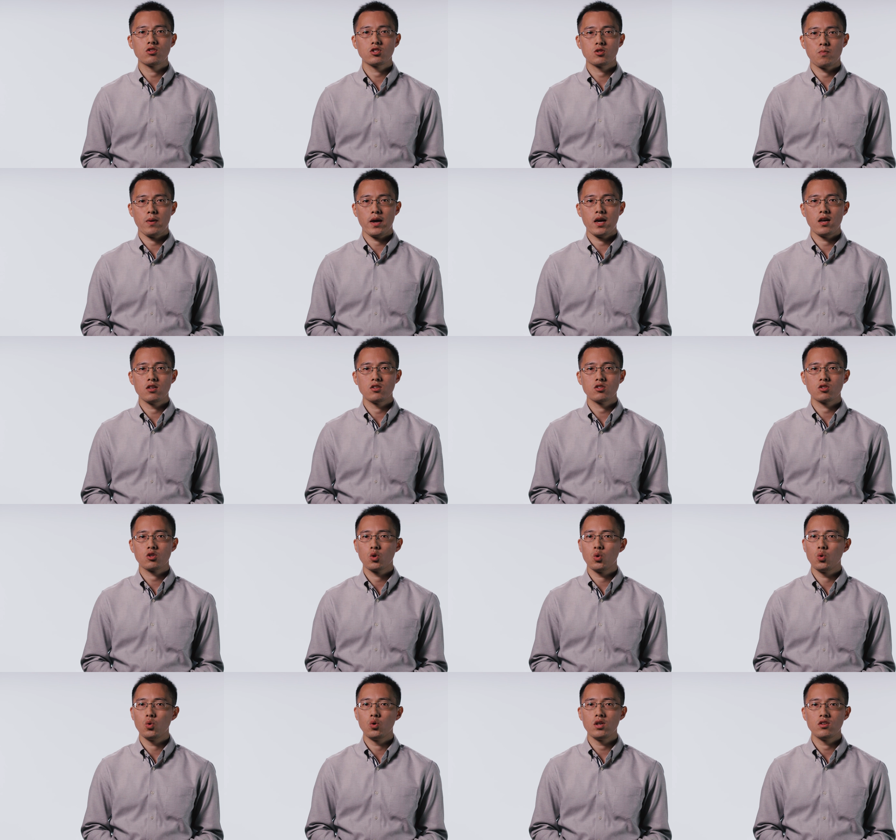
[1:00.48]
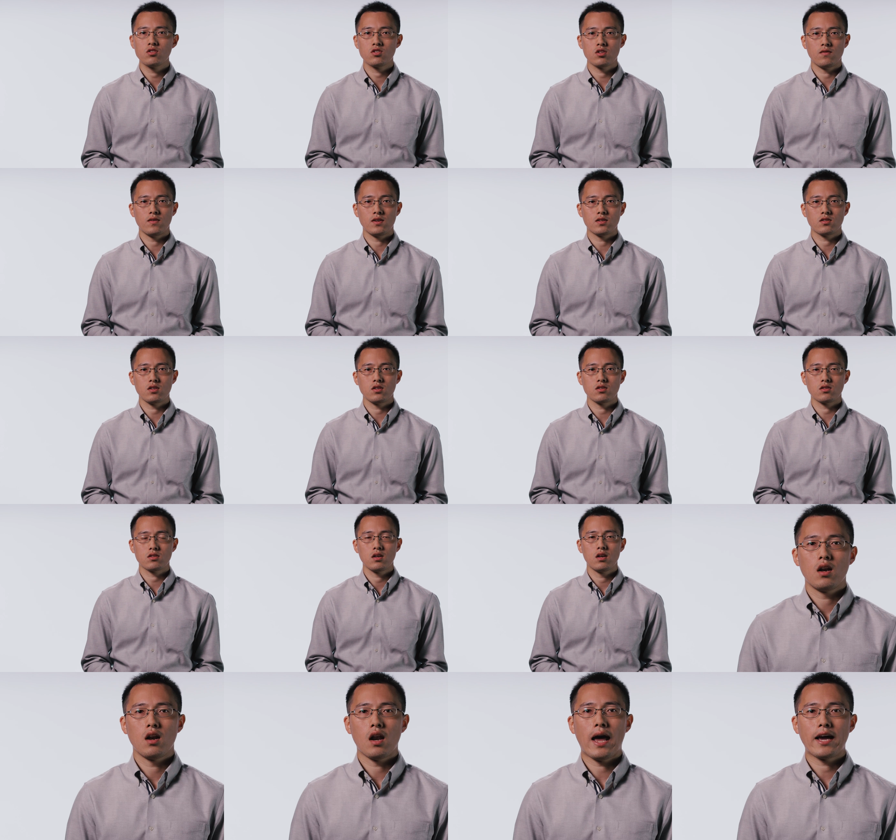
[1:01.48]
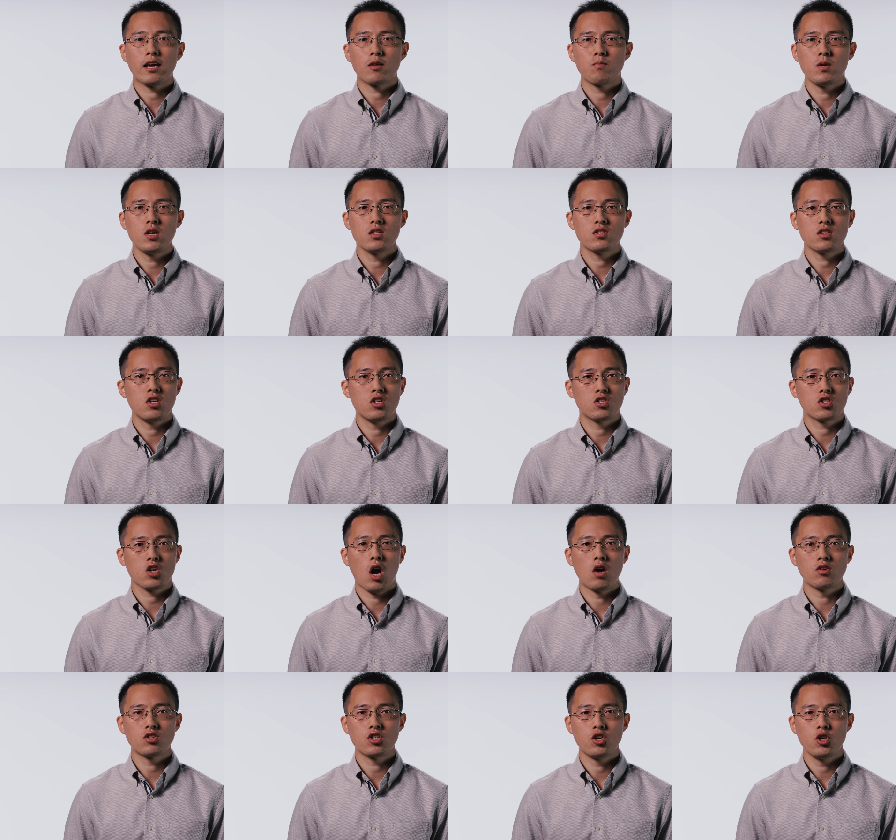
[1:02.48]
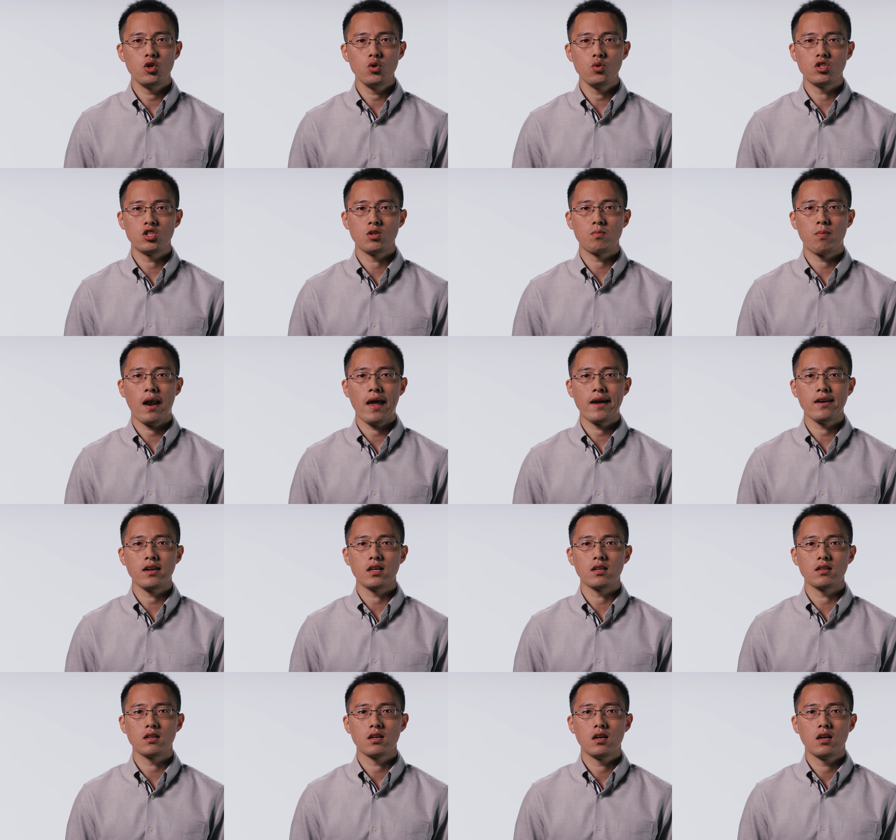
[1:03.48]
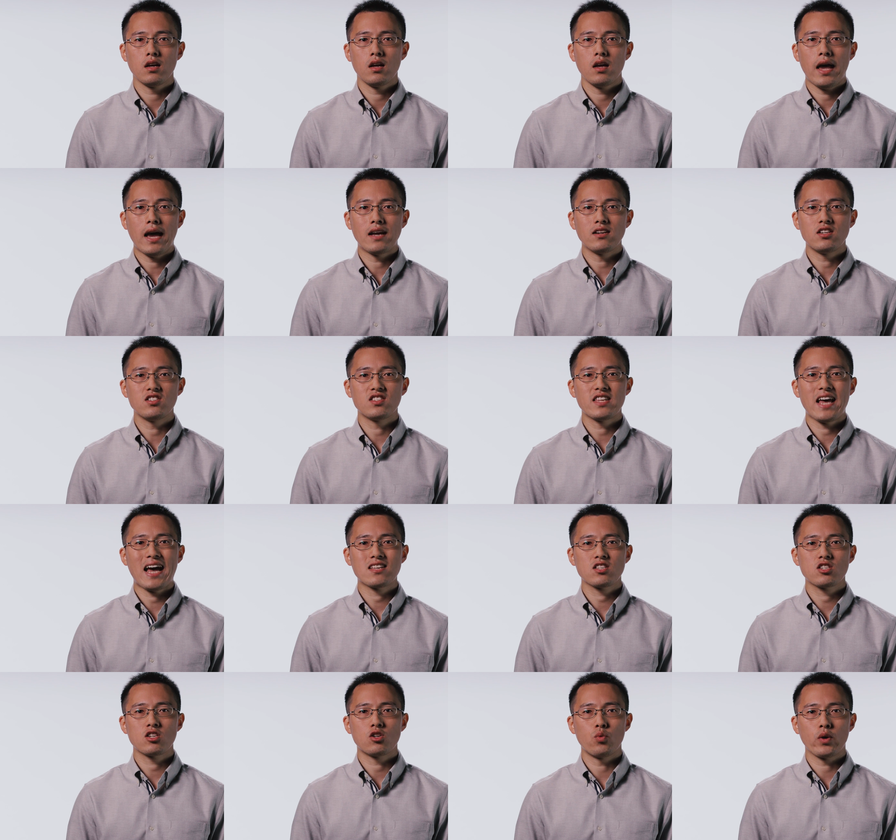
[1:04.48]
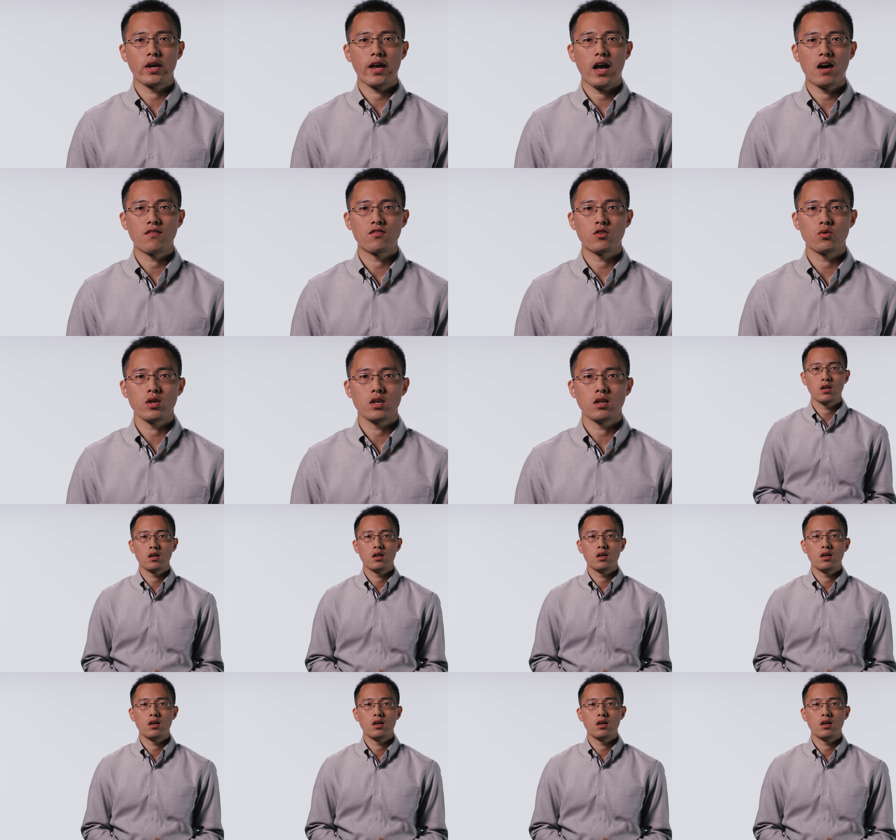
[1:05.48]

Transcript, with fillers: space, cooling services like business continuity planning and disaster recovery.